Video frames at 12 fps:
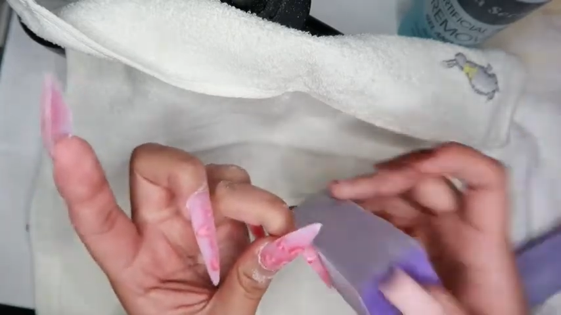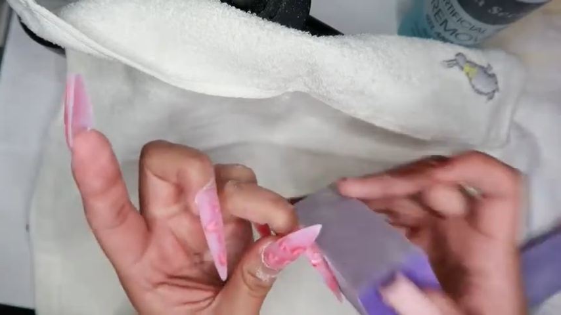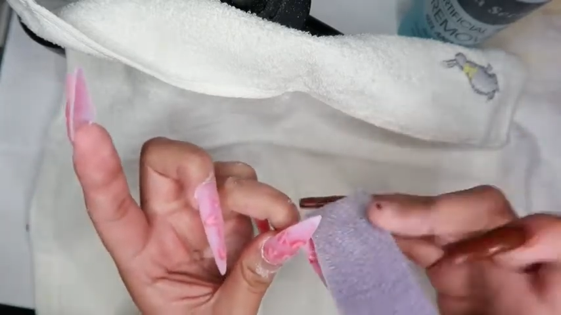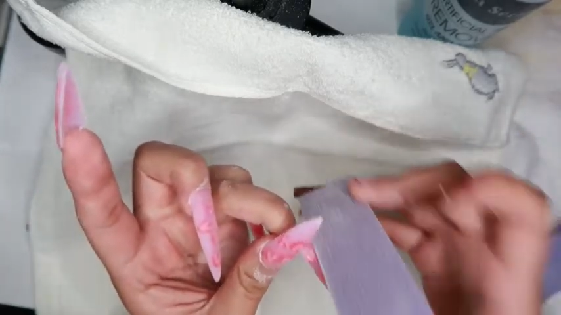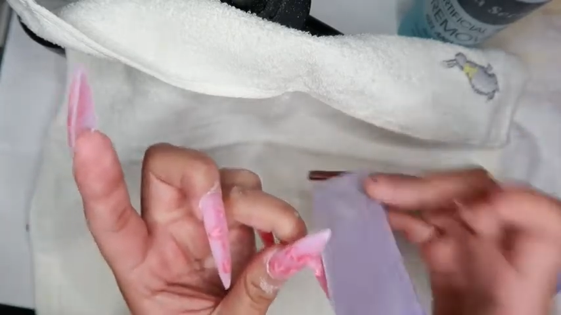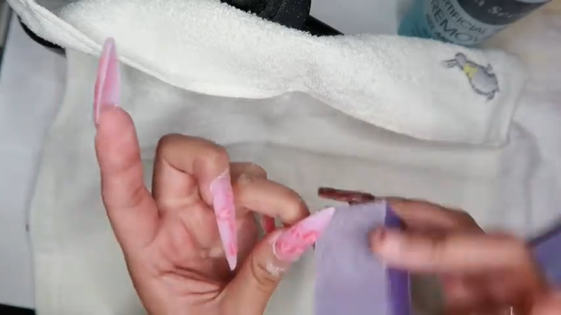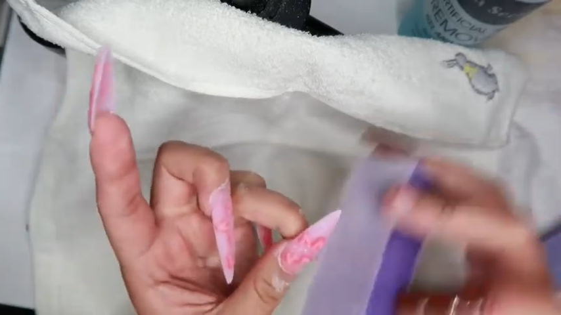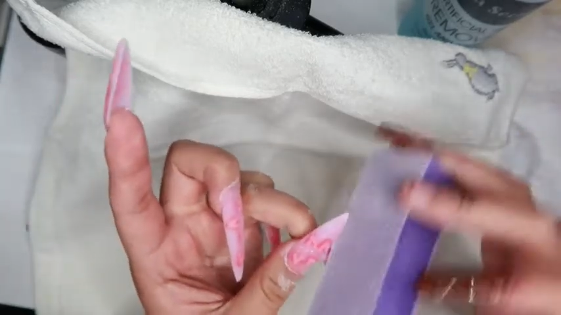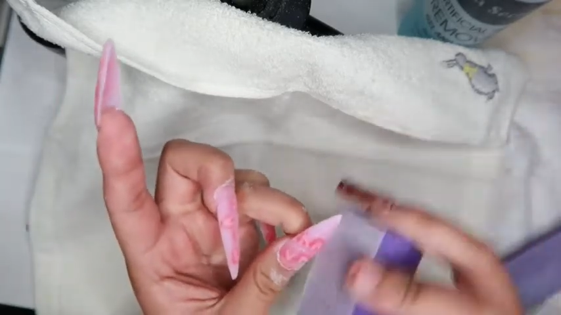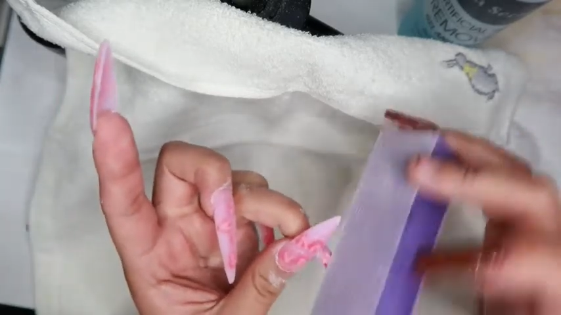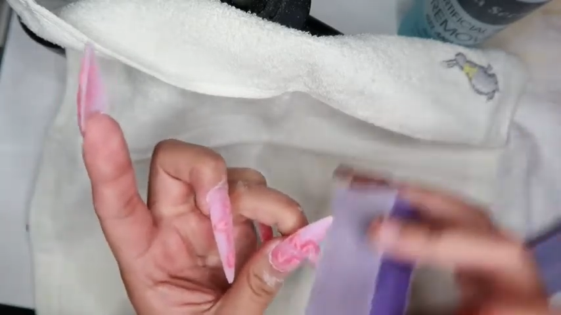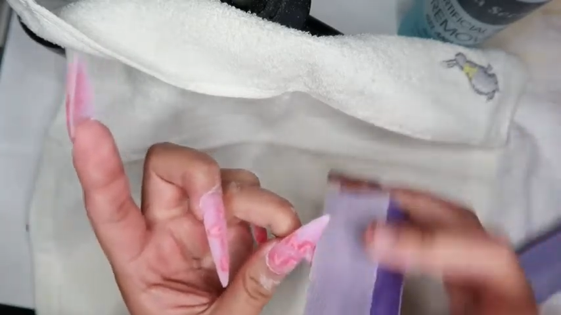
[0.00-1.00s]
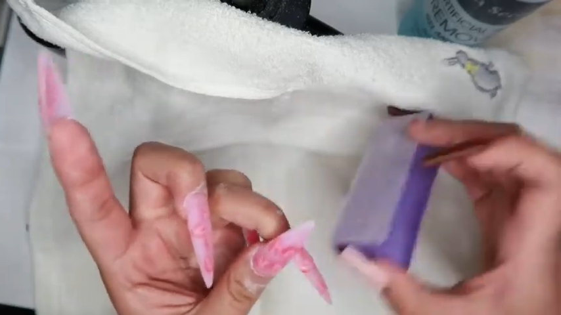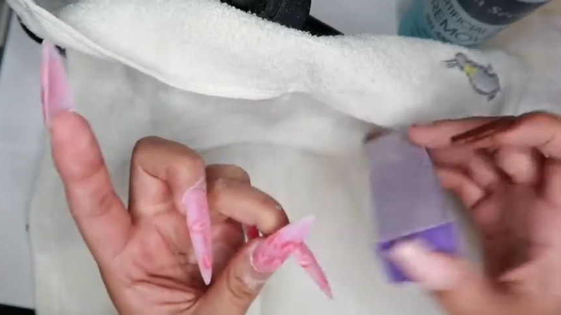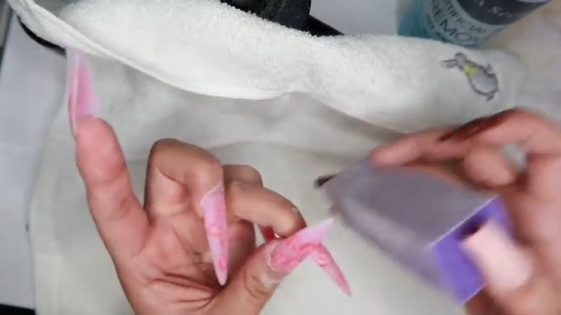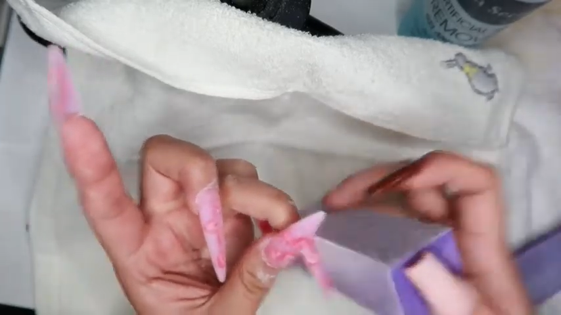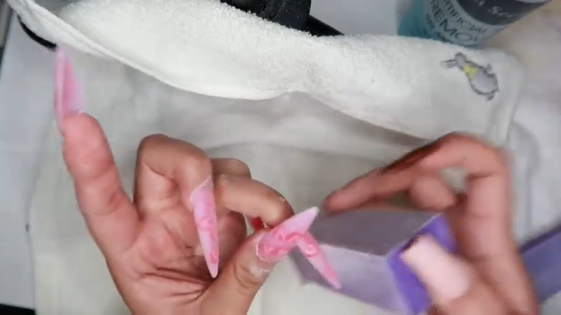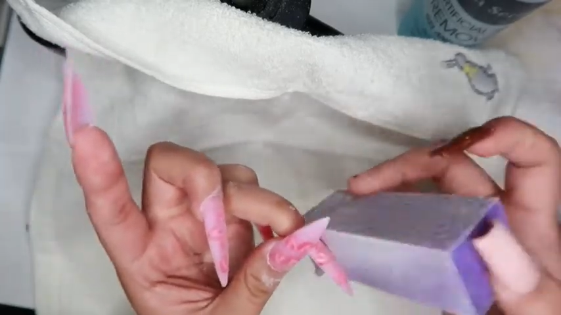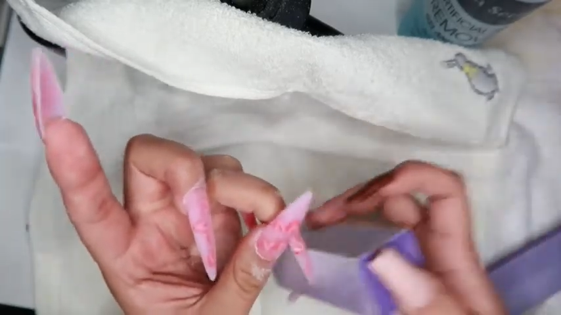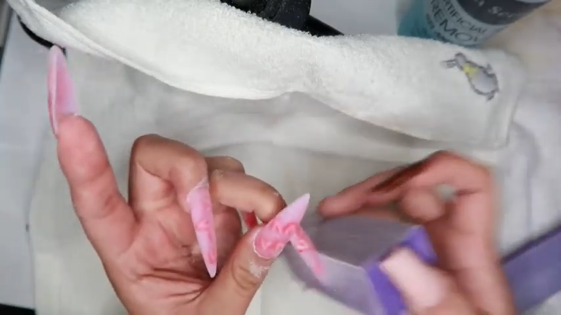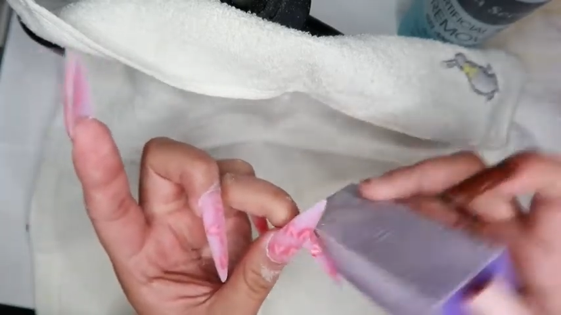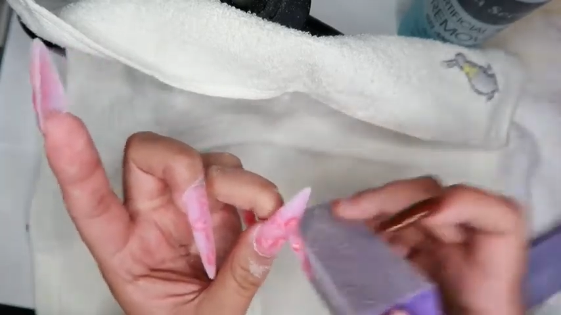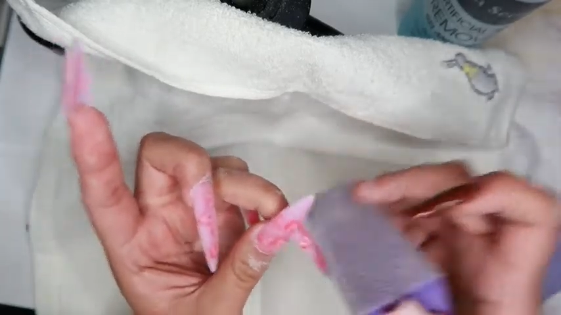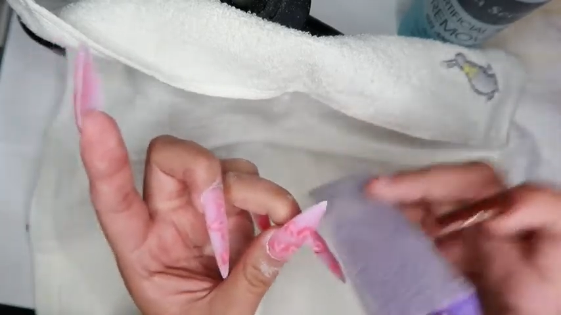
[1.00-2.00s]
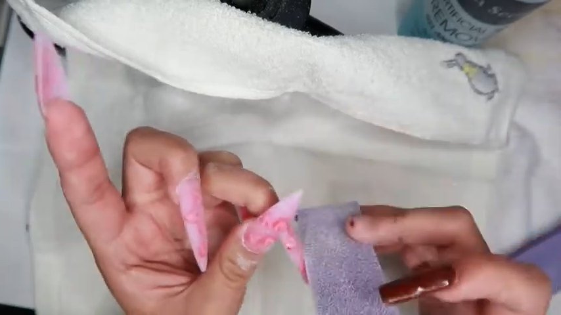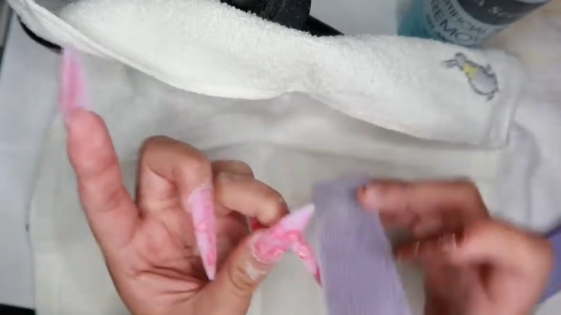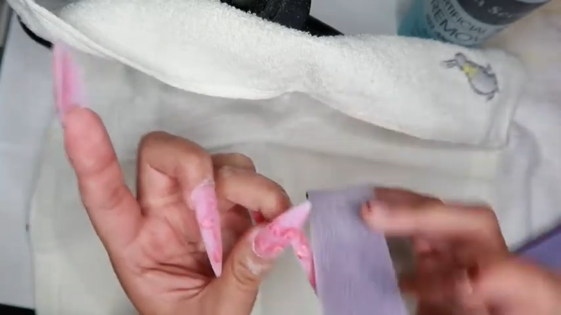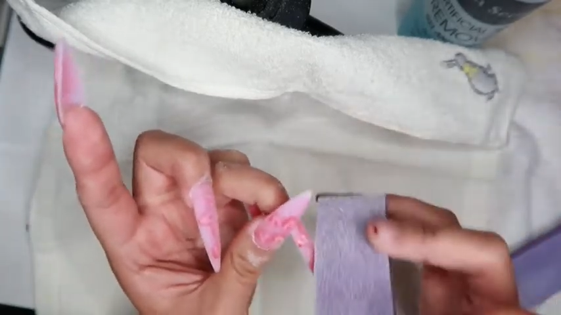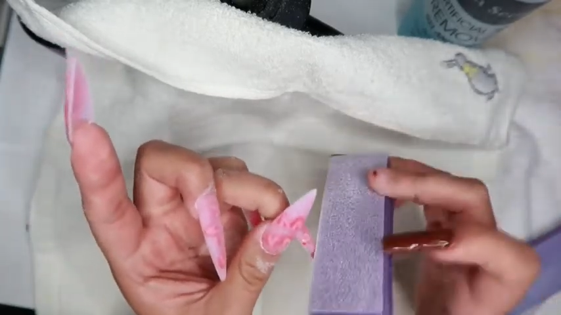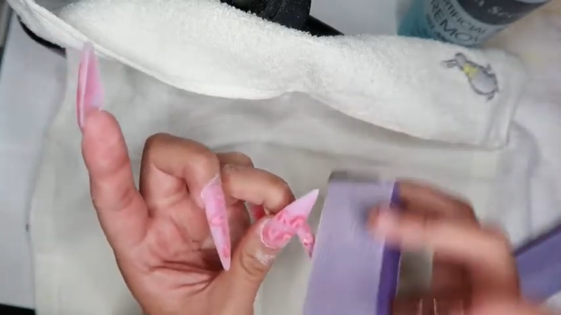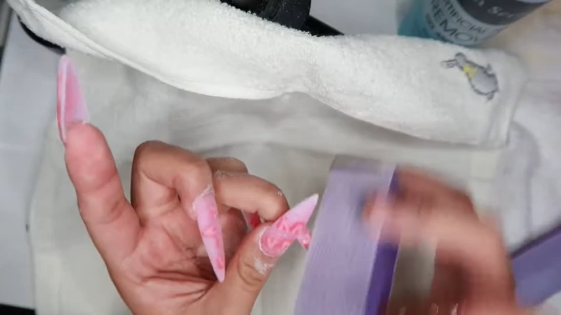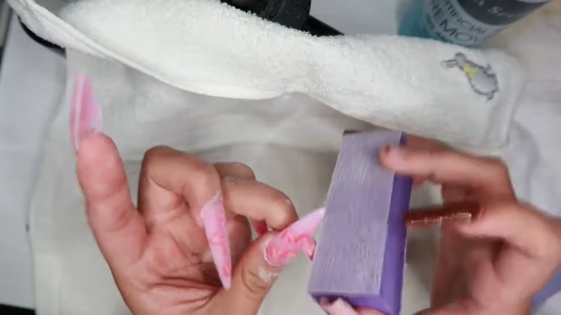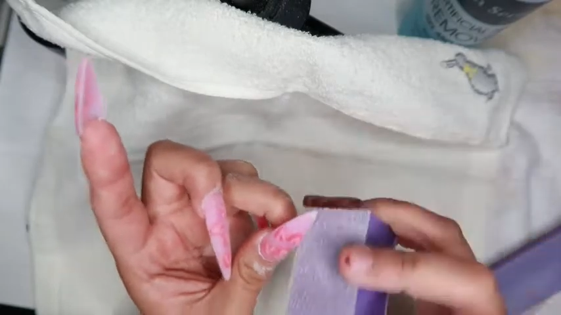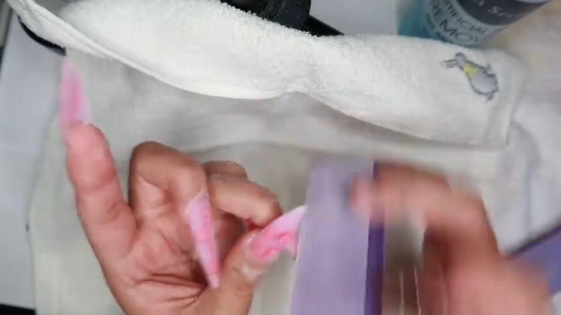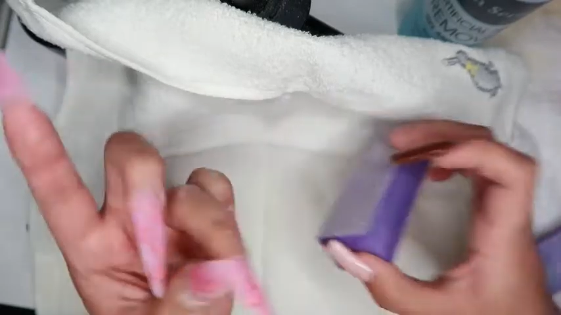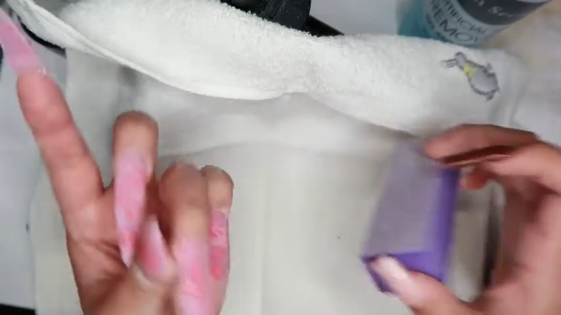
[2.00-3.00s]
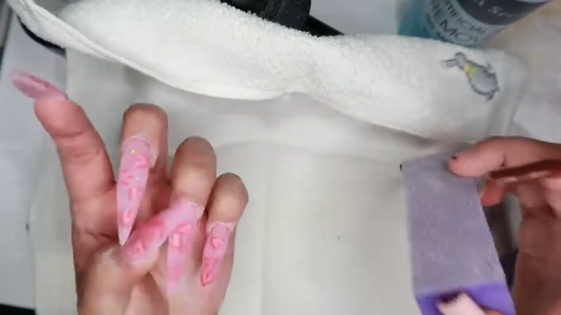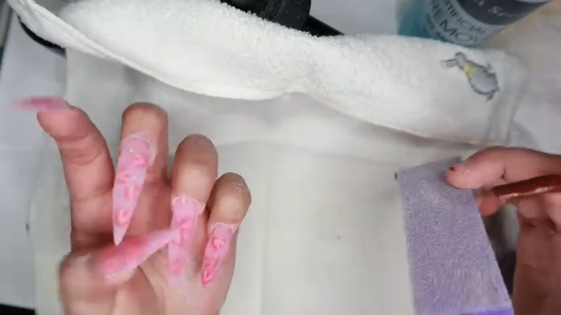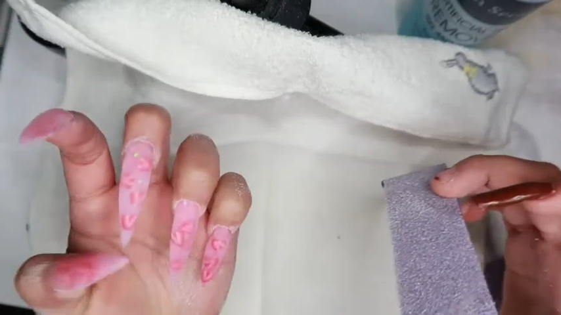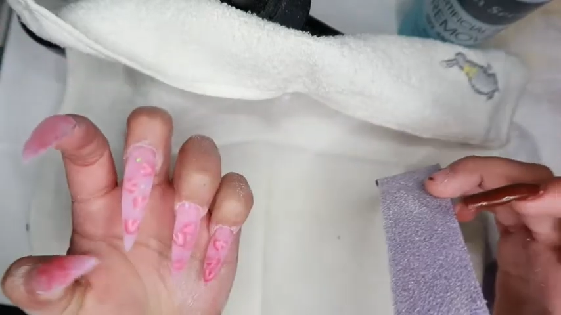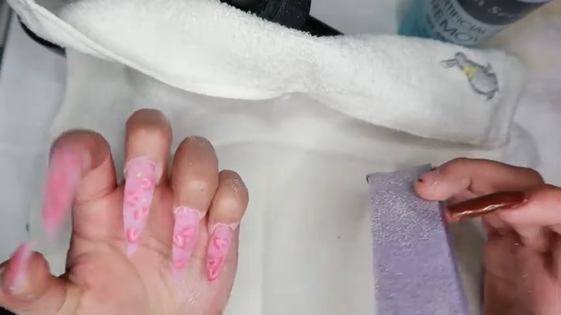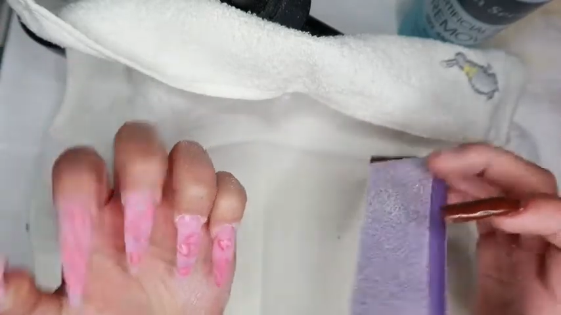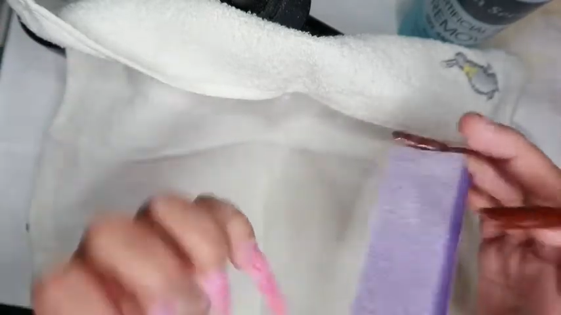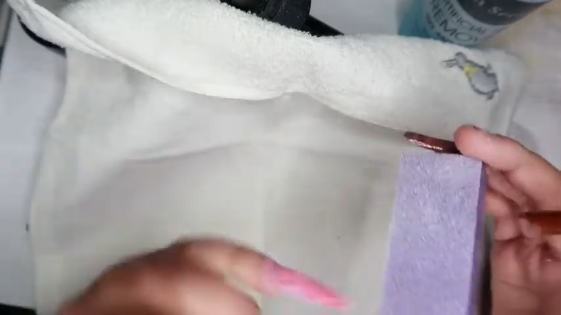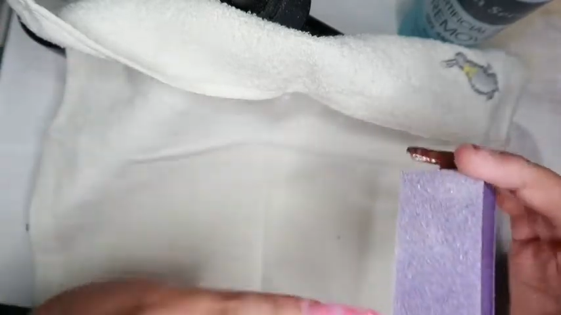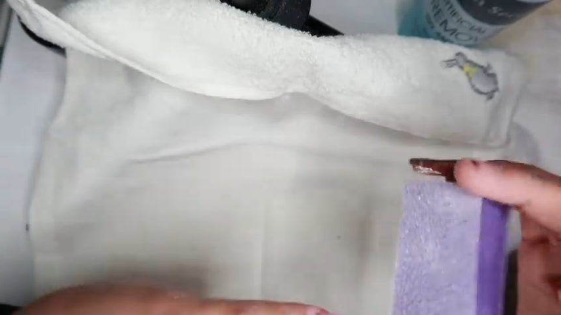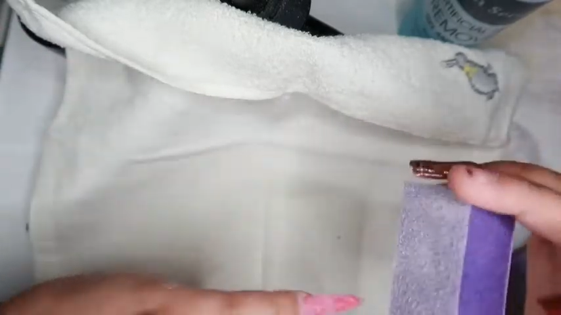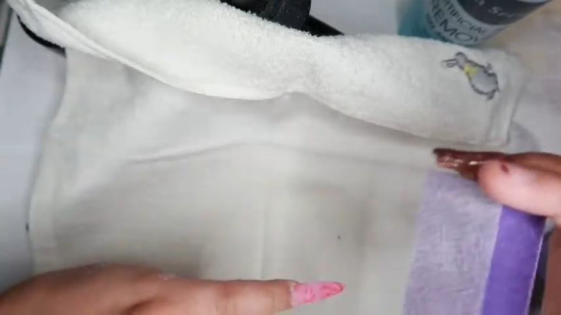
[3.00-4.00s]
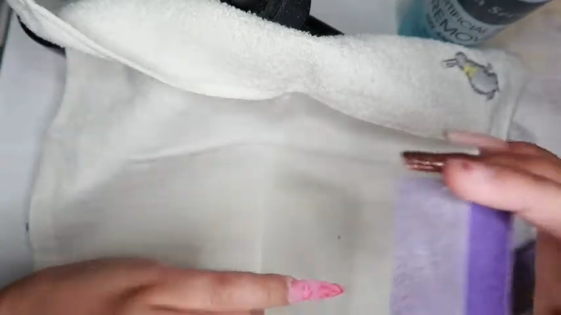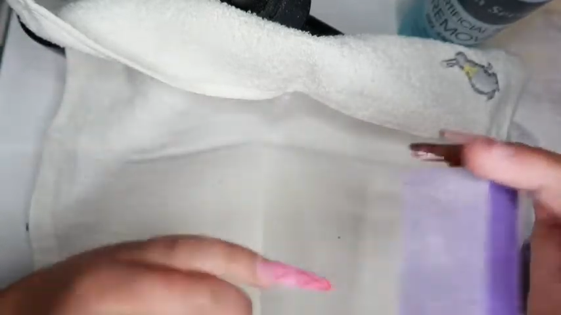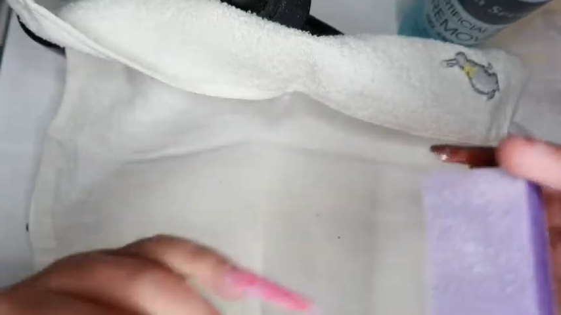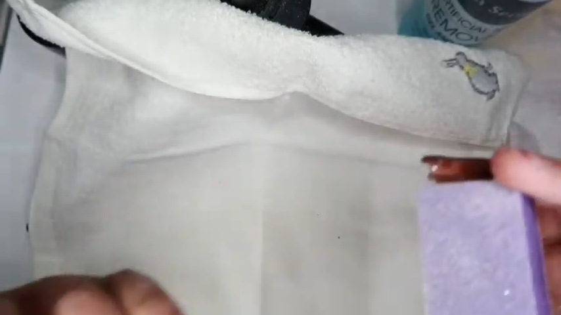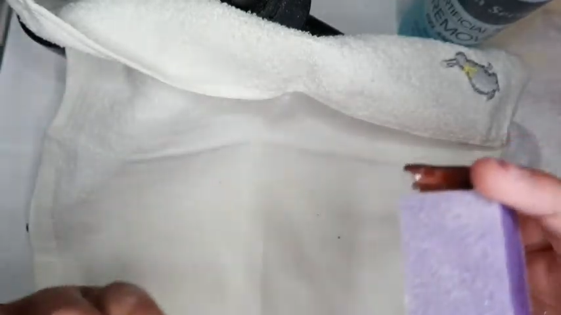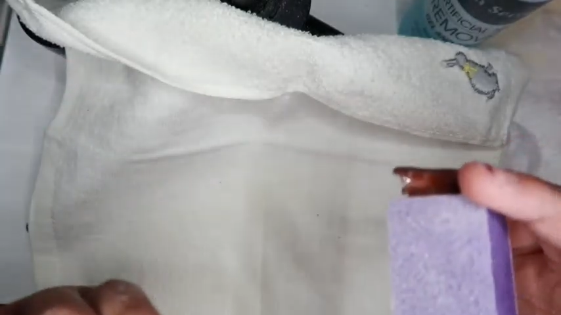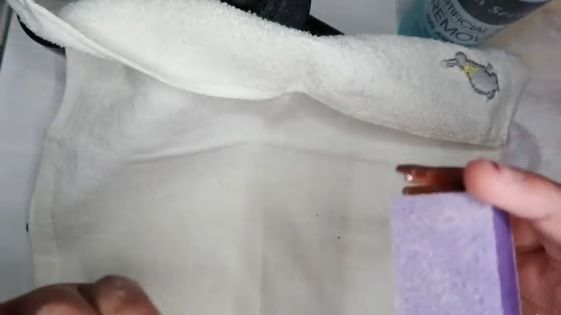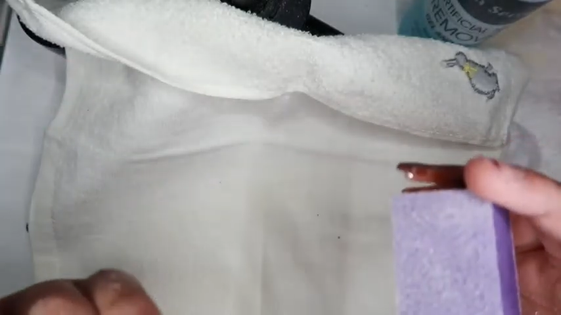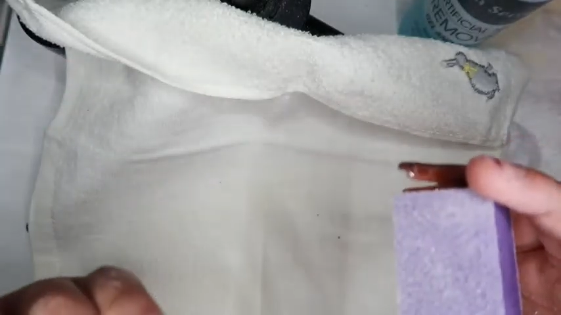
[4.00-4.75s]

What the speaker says: (no speaker visible)